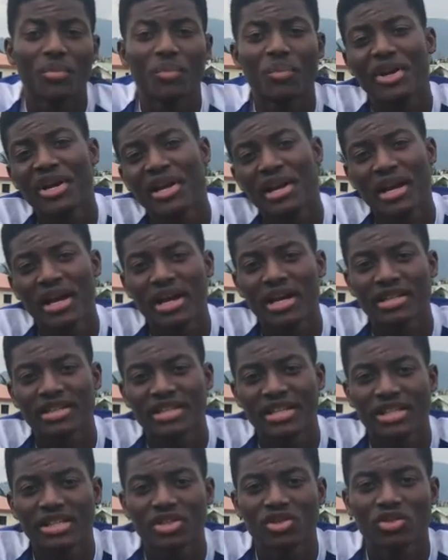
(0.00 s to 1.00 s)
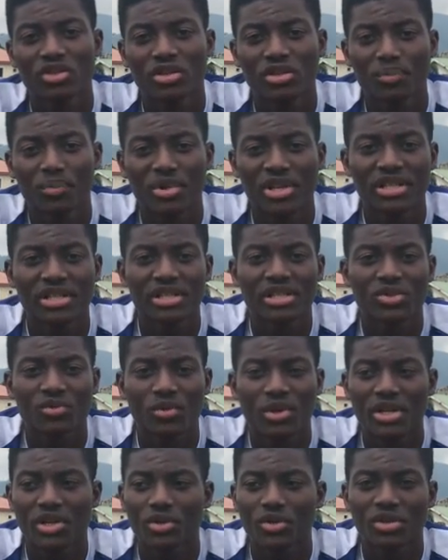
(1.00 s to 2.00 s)
prayer takes you to places
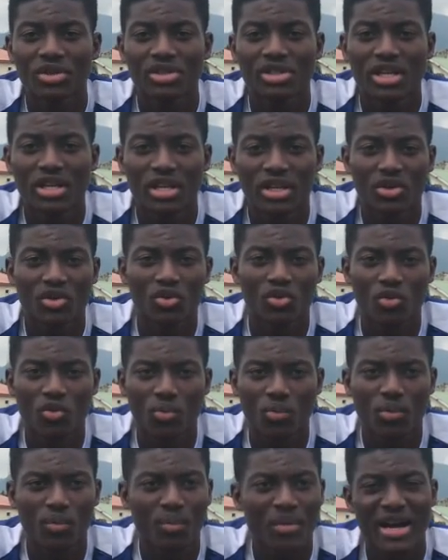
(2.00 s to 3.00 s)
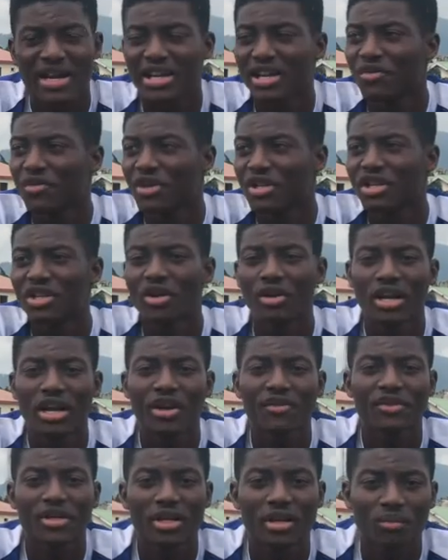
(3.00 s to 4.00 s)
where you don't think you might even in your
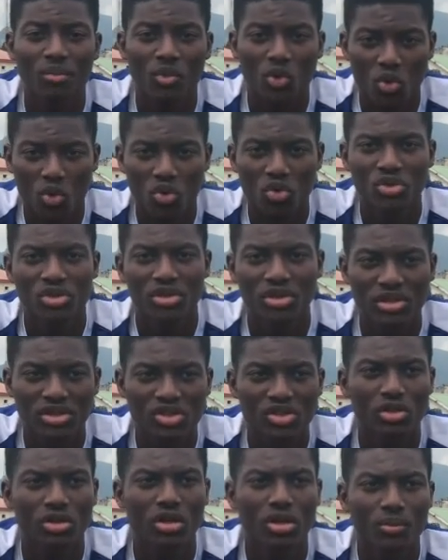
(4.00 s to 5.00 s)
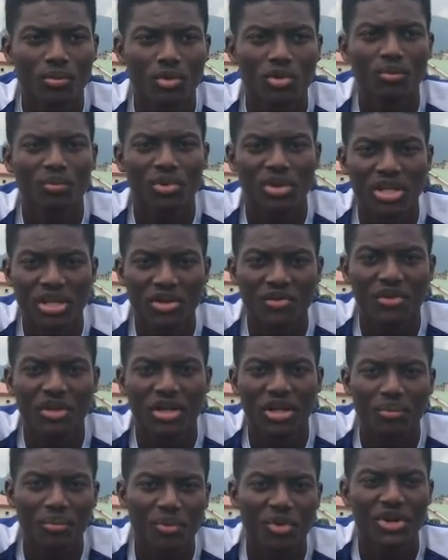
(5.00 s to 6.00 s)
lifetime go. So they should keep believing
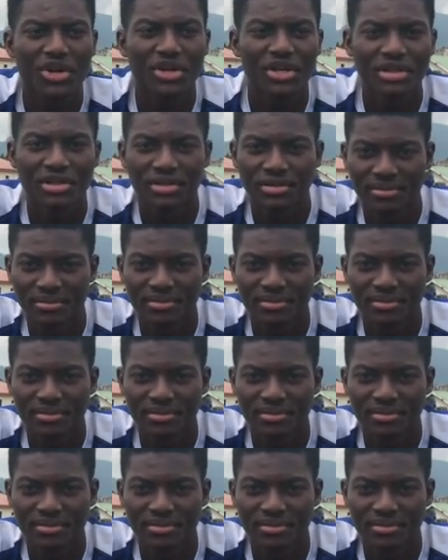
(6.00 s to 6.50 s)
and praying.